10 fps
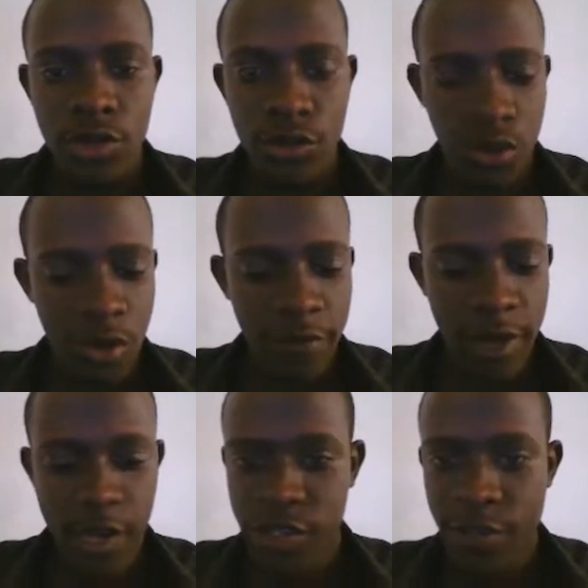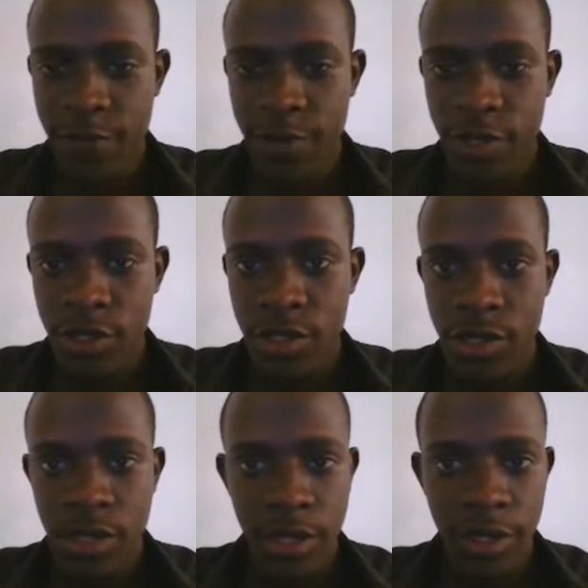So if I save
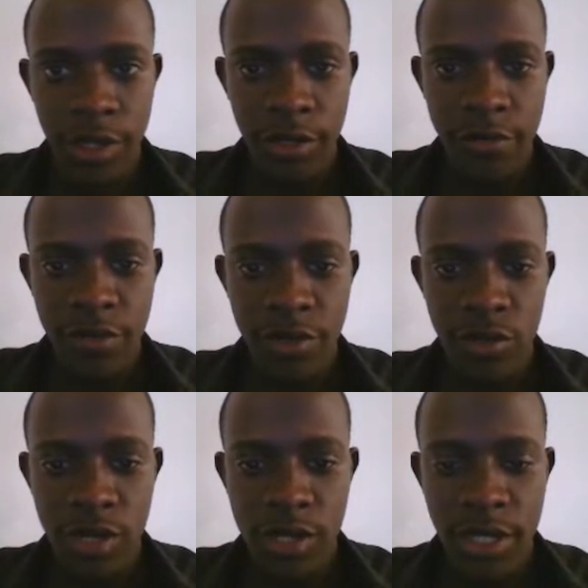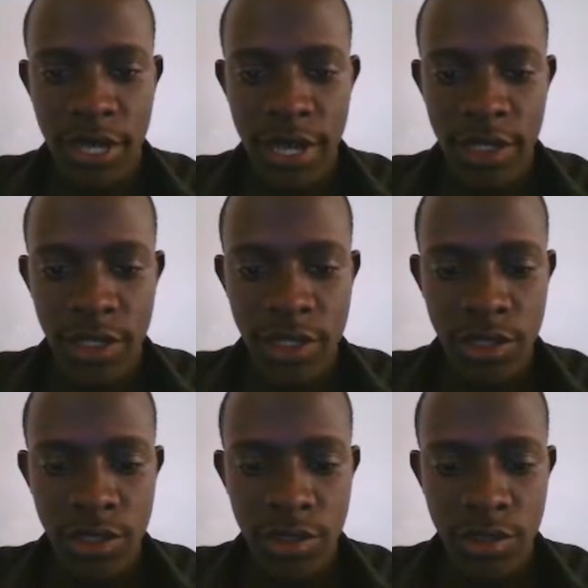this and head over to our client,